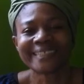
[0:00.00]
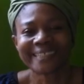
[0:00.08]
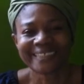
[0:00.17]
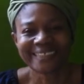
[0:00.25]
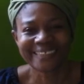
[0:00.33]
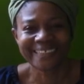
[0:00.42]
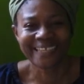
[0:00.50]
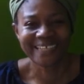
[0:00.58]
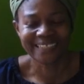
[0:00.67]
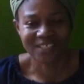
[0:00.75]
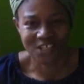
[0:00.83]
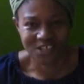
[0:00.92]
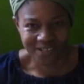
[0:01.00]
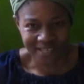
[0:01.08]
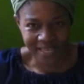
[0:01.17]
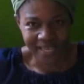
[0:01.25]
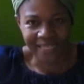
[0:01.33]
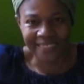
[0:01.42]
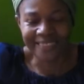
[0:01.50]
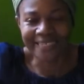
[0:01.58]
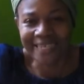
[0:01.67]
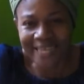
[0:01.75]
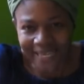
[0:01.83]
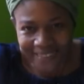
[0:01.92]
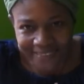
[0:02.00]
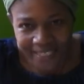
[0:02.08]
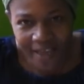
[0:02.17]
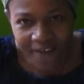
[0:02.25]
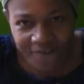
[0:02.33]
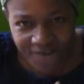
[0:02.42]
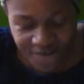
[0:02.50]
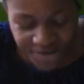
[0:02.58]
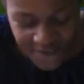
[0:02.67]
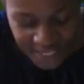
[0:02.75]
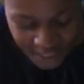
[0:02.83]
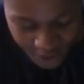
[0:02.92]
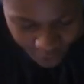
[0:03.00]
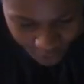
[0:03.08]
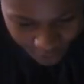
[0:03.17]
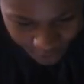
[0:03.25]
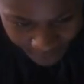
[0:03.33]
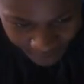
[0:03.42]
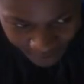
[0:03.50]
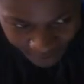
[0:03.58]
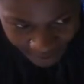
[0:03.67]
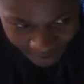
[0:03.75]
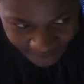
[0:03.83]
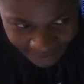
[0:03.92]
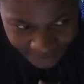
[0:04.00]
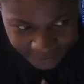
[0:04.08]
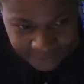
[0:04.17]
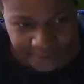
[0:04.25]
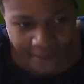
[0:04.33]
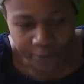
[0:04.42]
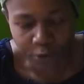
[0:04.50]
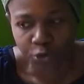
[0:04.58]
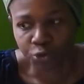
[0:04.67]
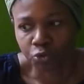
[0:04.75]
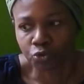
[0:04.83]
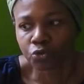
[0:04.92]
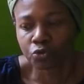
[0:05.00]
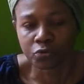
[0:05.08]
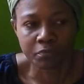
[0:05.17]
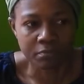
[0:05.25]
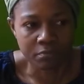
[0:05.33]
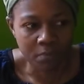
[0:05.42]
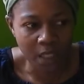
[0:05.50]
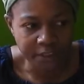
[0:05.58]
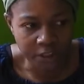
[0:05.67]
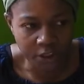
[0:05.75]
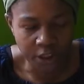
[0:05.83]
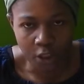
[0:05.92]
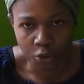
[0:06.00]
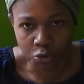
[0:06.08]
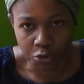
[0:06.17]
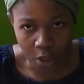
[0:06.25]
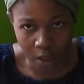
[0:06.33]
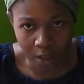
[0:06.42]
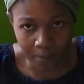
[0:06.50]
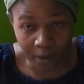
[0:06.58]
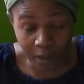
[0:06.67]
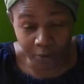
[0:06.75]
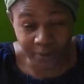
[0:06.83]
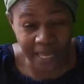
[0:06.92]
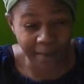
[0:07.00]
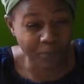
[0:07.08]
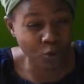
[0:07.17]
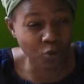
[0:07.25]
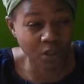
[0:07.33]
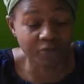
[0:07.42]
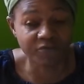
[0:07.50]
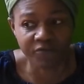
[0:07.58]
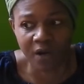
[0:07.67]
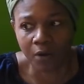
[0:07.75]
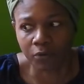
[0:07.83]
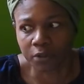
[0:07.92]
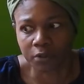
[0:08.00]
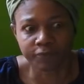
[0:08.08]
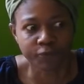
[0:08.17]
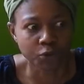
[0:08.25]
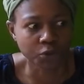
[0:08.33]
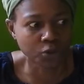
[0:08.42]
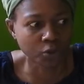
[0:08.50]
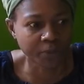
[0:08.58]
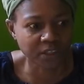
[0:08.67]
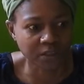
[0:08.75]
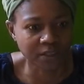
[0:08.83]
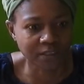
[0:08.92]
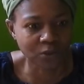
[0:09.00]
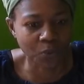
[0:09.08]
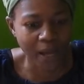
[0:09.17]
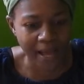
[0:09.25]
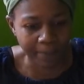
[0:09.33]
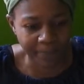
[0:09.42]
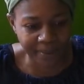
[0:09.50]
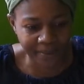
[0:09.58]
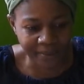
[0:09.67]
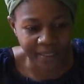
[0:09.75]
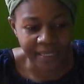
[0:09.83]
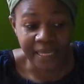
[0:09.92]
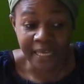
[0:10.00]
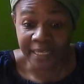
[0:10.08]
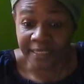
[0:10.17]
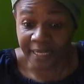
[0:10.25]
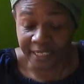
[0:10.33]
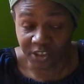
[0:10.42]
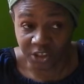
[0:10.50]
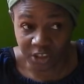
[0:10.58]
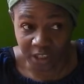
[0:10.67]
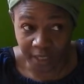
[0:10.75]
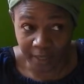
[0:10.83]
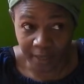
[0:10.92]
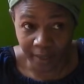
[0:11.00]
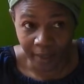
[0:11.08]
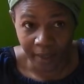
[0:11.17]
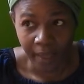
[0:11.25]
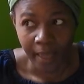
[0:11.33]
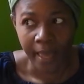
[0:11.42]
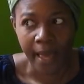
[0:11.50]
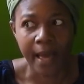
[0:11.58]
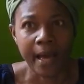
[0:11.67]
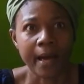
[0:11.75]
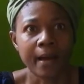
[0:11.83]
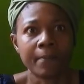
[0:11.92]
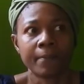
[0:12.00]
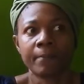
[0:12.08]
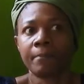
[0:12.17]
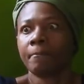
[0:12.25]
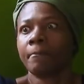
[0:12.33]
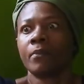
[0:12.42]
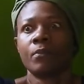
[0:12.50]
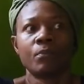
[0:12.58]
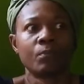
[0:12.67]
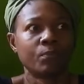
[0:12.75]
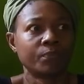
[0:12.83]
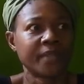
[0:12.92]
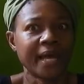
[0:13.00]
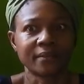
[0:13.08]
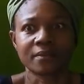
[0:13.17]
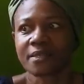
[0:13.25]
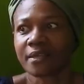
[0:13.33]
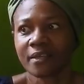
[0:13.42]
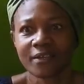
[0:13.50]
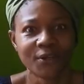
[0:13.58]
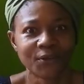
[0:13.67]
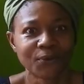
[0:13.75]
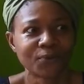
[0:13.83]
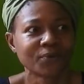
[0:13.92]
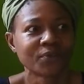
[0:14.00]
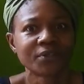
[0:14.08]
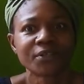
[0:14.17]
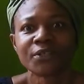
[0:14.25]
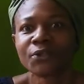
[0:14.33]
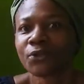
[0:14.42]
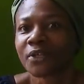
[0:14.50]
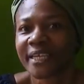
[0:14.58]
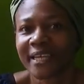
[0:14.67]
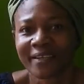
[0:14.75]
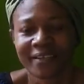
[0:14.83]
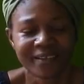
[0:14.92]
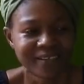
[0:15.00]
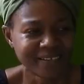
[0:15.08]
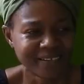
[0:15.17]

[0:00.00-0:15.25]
in the next video. Yes, there is so much to talk about. I'm looking forward for so much thing to happen next year, that you can